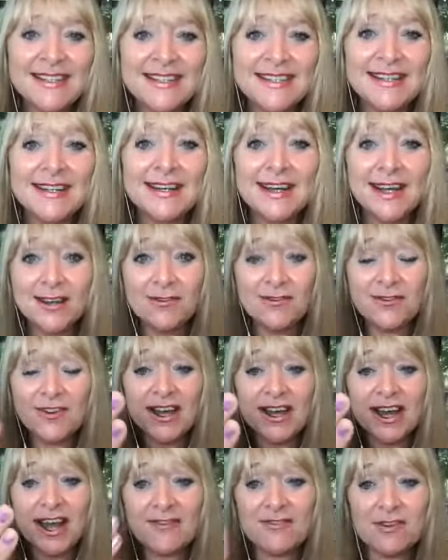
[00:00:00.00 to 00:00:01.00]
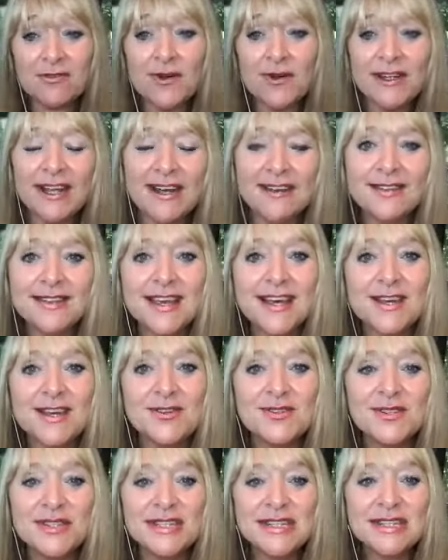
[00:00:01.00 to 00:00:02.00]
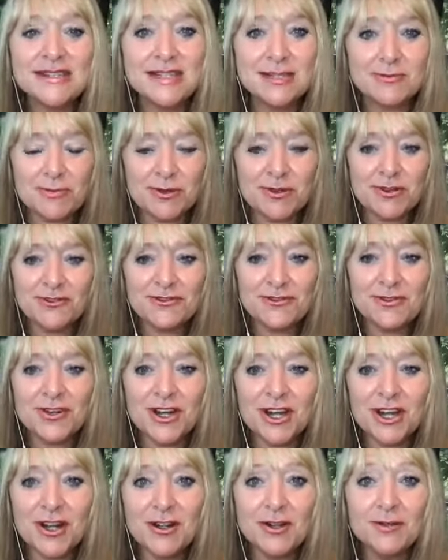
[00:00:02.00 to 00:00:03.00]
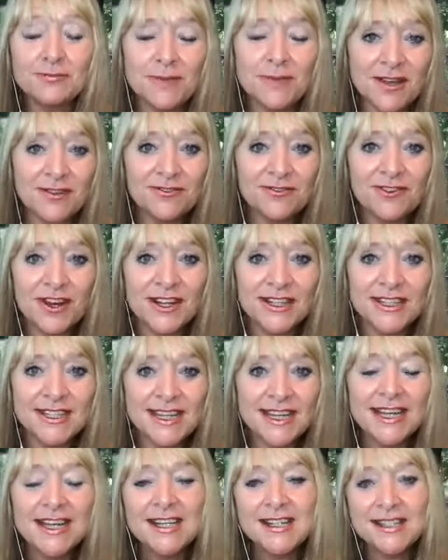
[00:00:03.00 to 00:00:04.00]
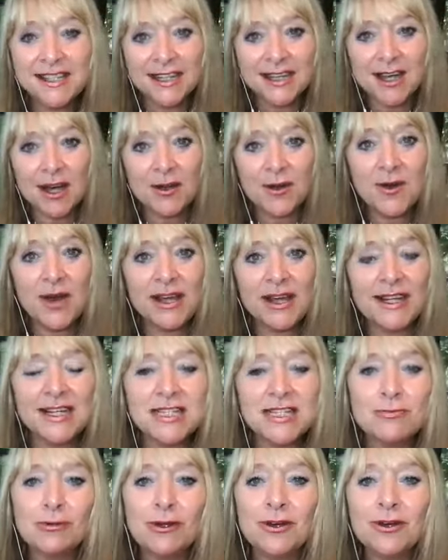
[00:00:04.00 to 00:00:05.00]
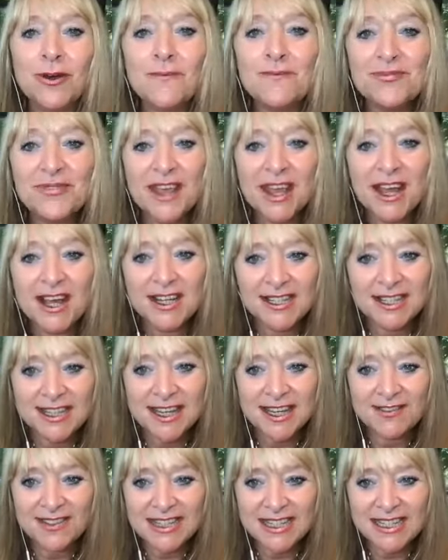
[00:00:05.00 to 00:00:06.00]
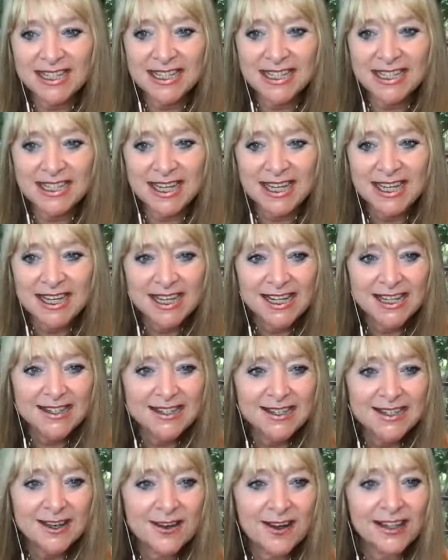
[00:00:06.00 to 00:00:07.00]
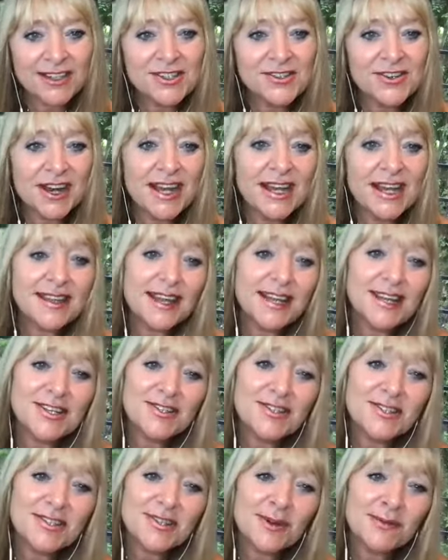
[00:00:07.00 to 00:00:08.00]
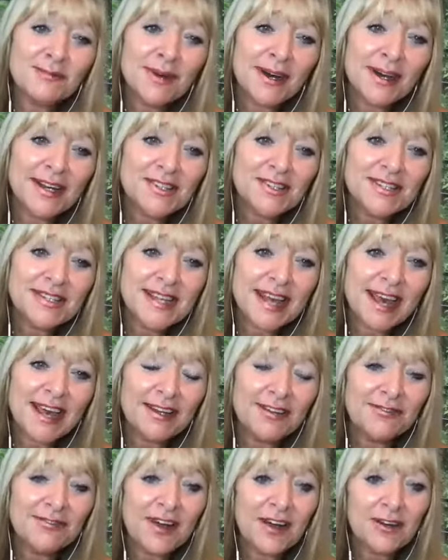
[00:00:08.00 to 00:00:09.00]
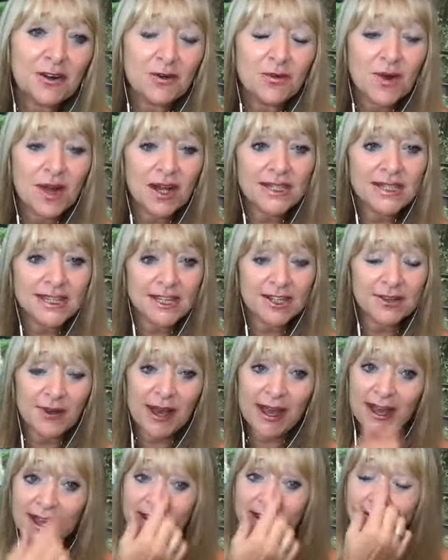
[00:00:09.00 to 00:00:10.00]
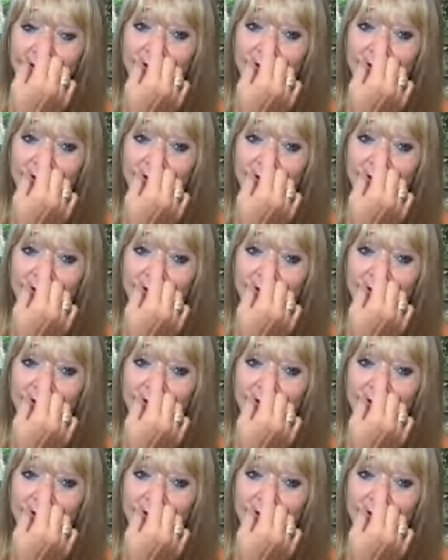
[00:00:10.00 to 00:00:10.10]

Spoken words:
And I invite everyone out there who sees this beautiful girl, my friend, to go and explore her services. So Andrea, thank you so much. Is there any final words that you have?